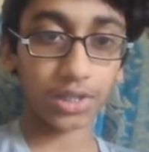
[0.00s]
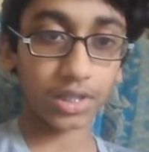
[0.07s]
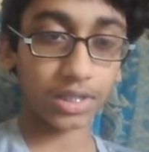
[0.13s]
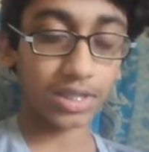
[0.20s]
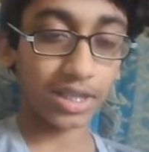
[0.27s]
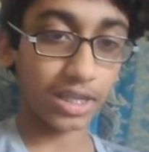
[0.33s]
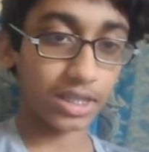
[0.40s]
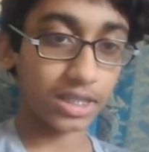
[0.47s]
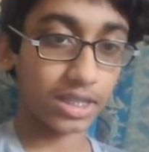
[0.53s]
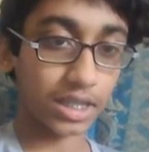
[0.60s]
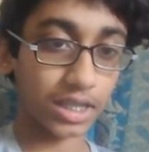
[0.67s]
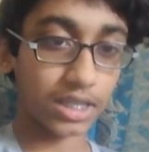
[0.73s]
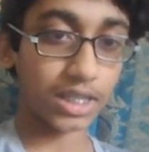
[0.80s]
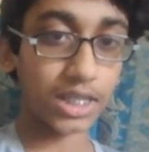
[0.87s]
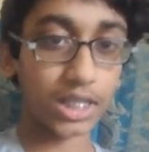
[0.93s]
6,
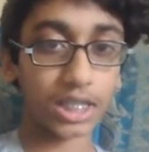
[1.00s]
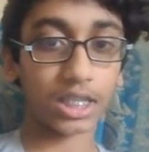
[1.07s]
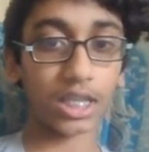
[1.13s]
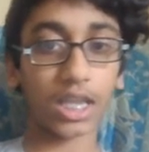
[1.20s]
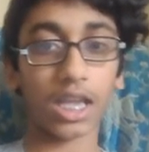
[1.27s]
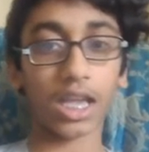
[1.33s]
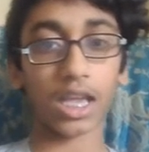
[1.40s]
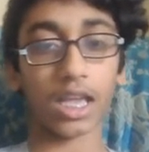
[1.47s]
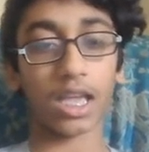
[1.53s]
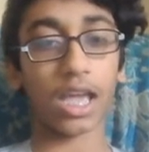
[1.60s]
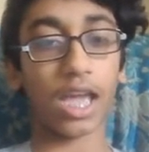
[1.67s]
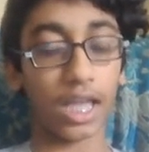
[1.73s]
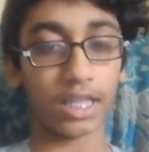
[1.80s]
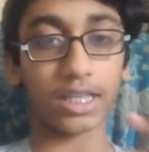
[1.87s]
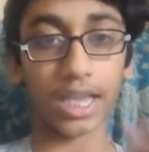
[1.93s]
6,
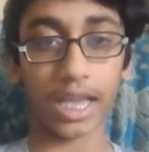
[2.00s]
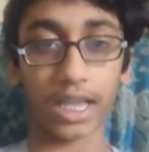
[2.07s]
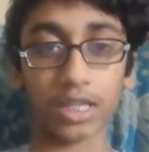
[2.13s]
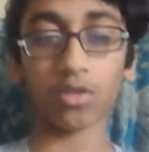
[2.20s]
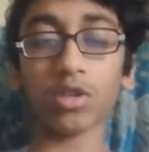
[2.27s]
8, 8.